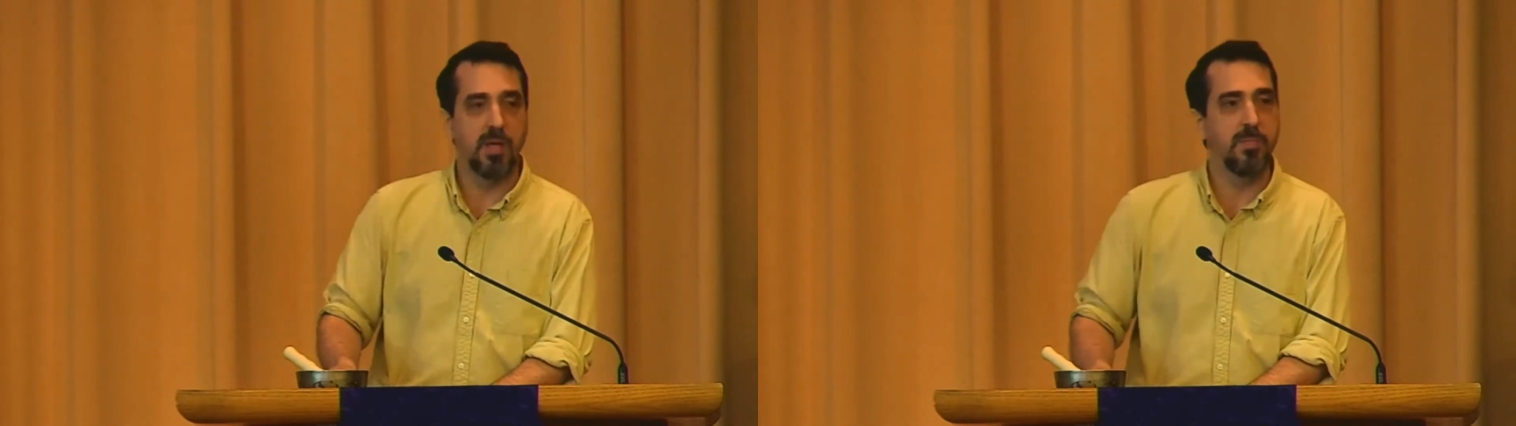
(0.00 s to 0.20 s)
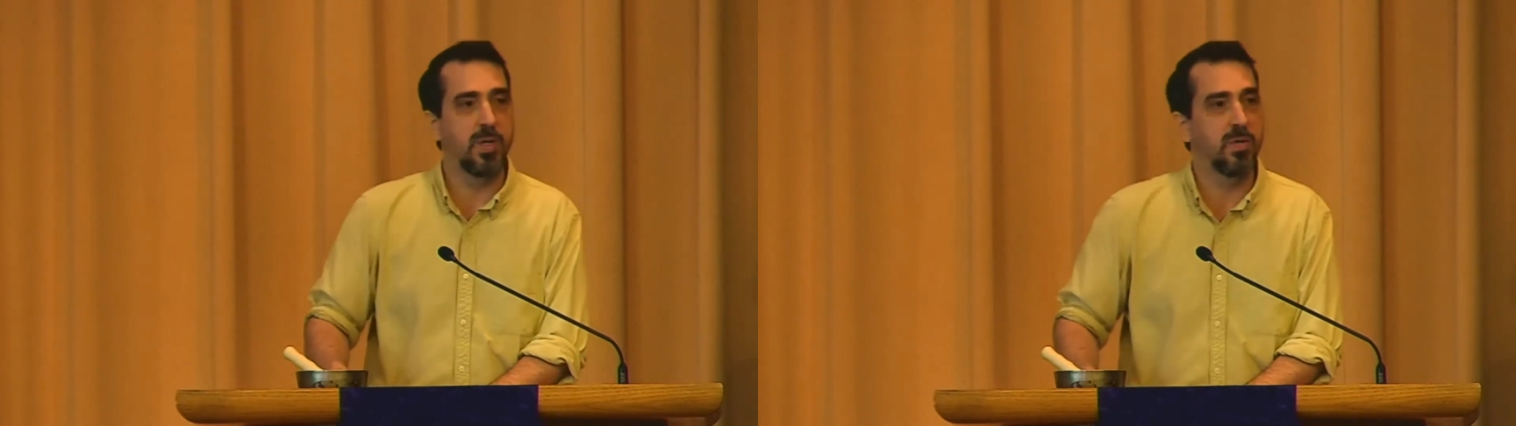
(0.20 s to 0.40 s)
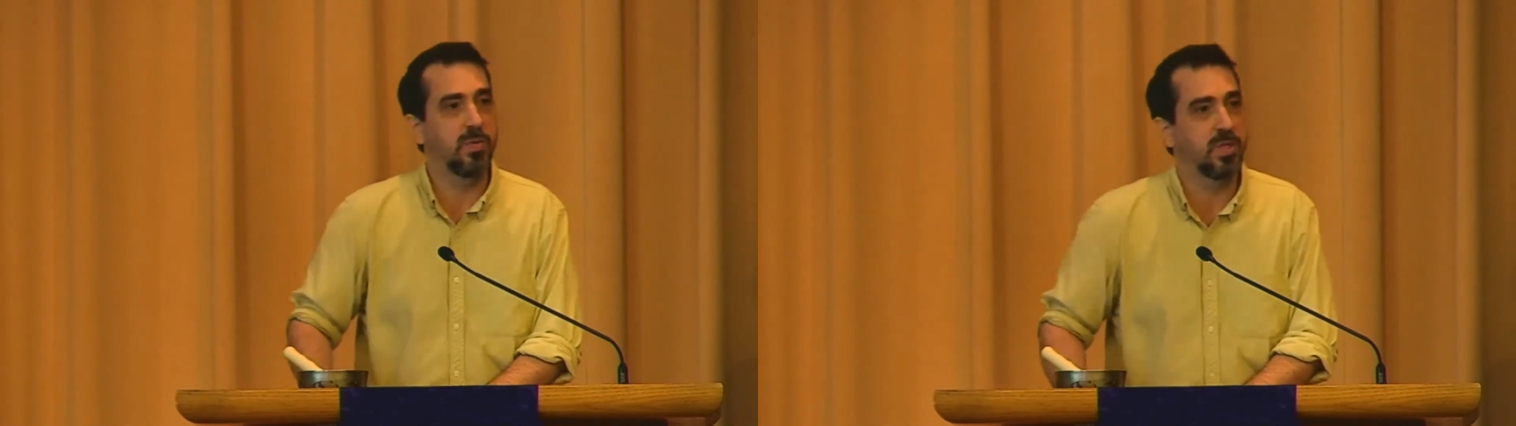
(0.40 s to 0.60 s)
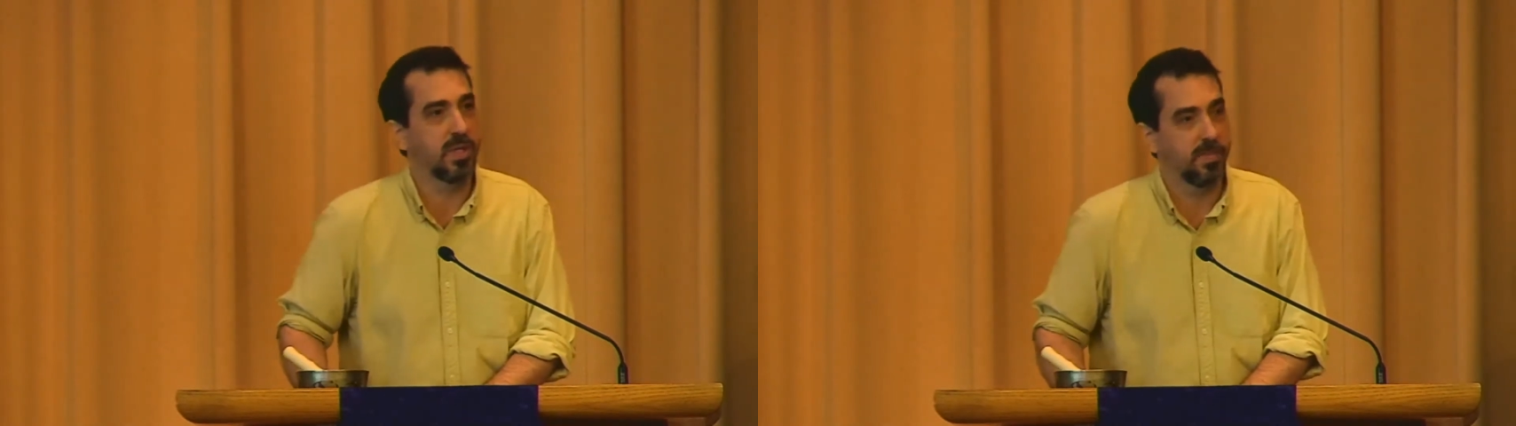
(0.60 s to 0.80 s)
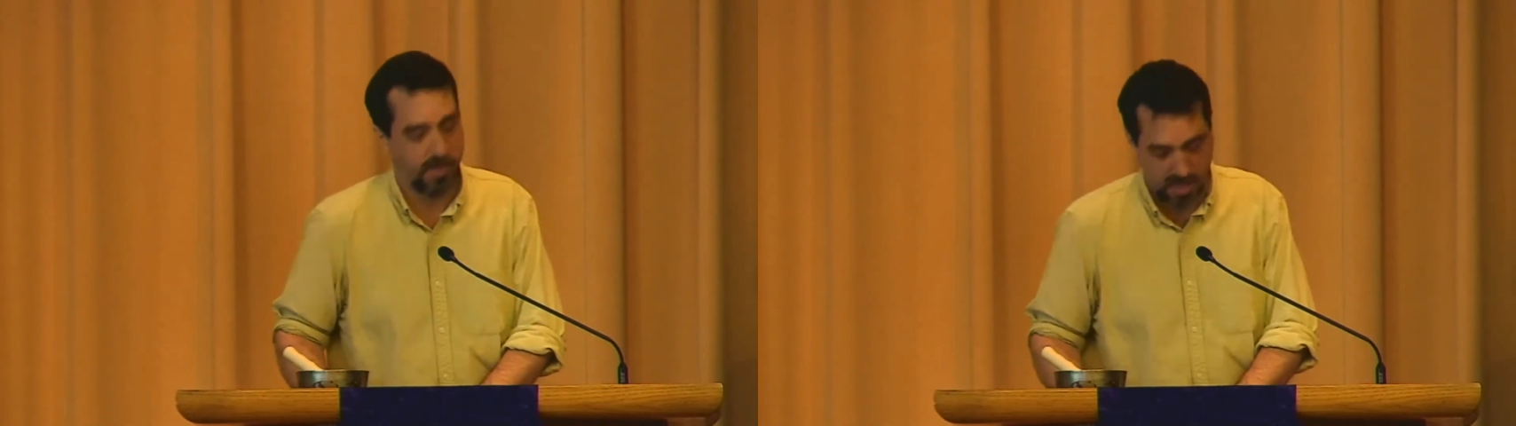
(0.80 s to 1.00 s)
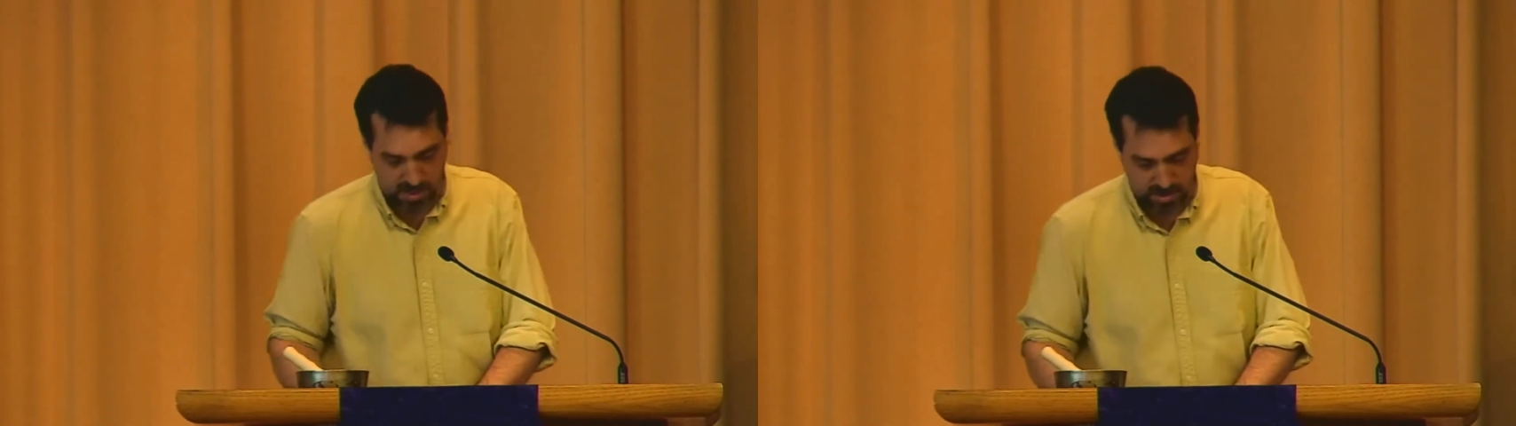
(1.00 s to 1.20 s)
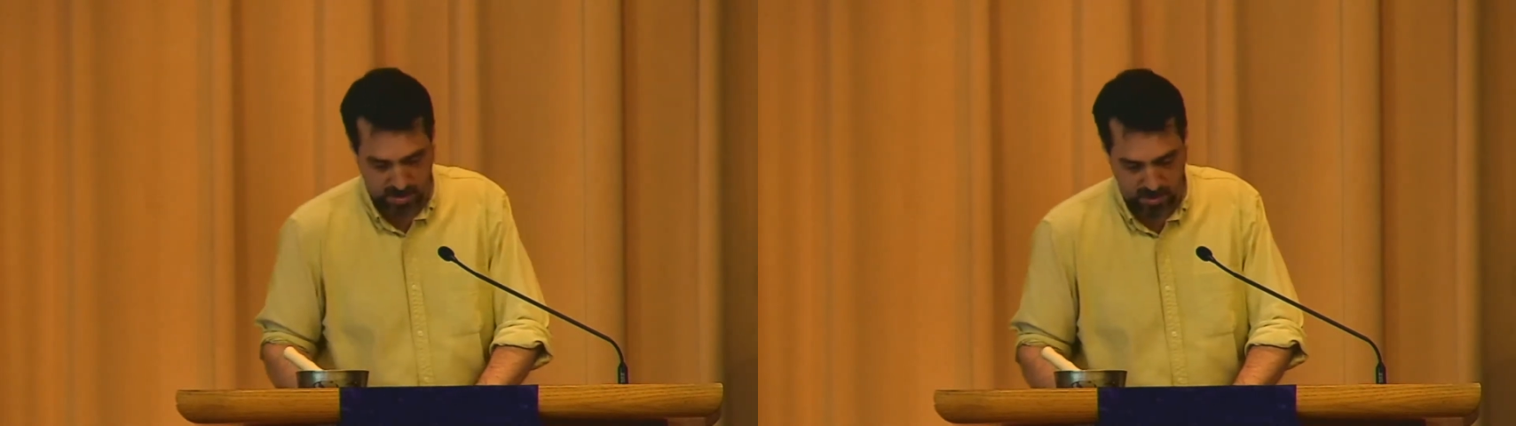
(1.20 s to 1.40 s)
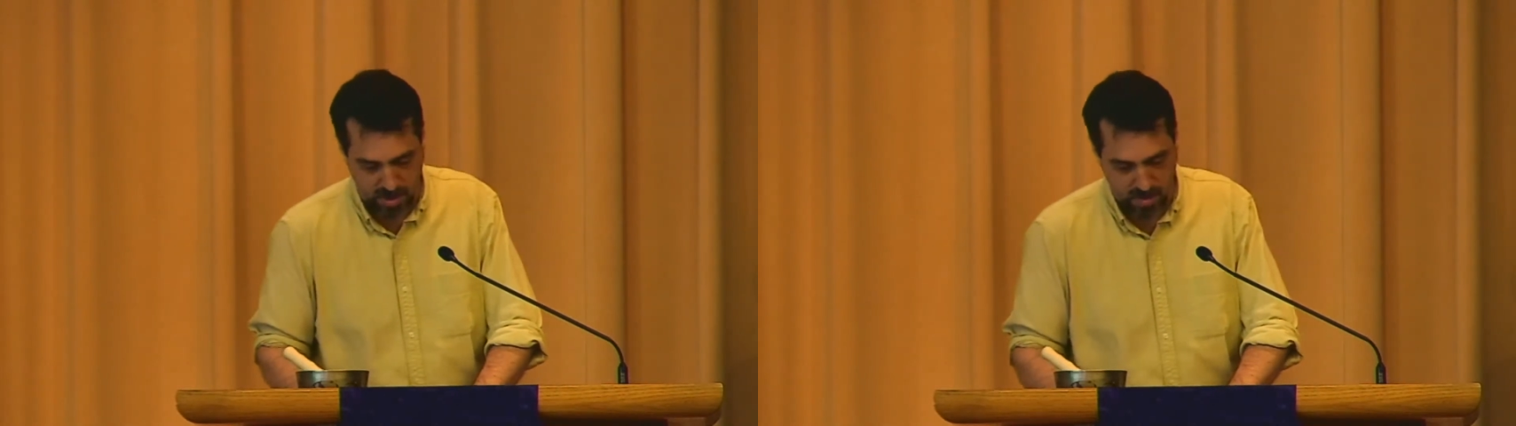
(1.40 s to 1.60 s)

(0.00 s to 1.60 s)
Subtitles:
immune to compassion